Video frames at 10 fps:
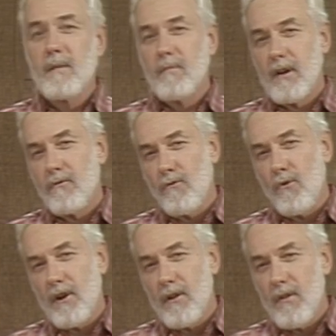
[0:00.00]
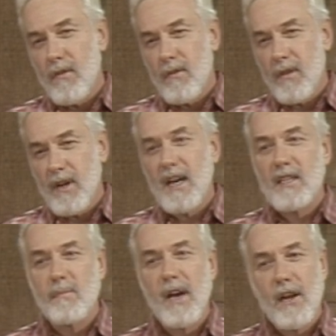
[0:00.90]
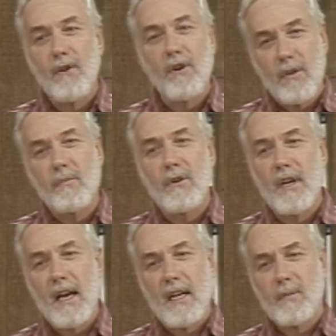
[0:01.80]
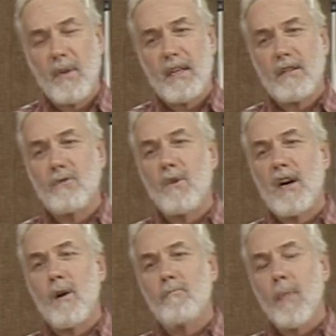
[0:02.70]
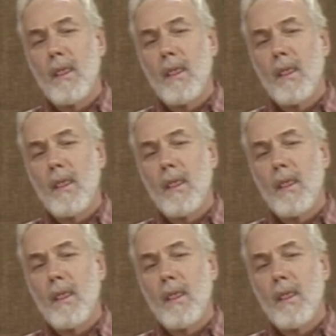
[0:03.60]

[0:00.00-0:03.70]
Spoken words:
but for the cosmetic or the beauty aspect as well.